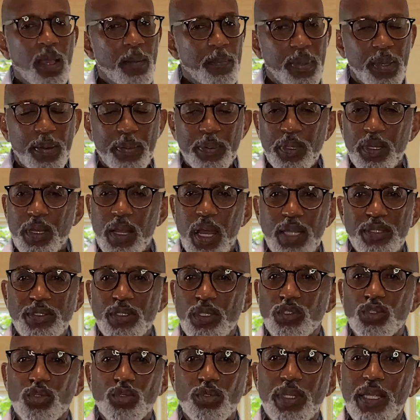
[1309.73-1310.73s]
People of God,
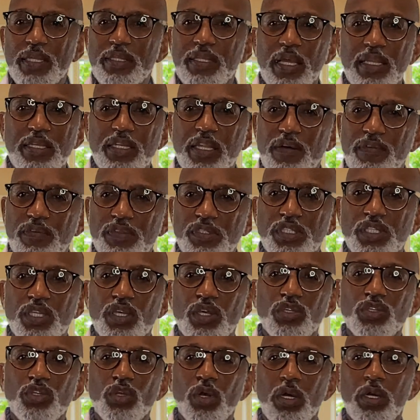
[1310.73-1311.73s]
don't you let that devil
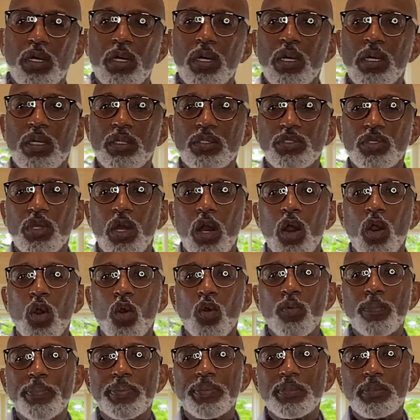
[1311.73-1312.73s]
steal your, your
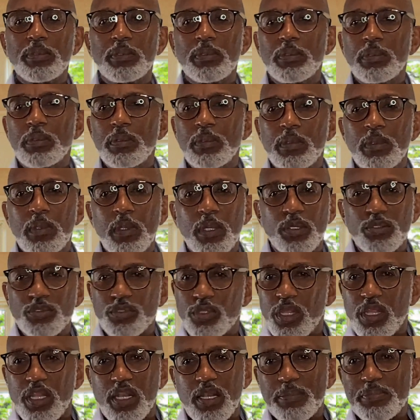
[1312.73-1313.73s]
hope and
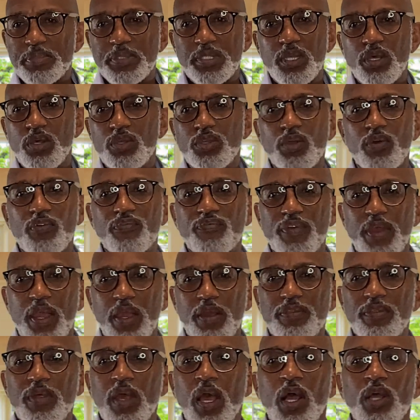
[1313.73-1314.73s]
don't let him steal your faith.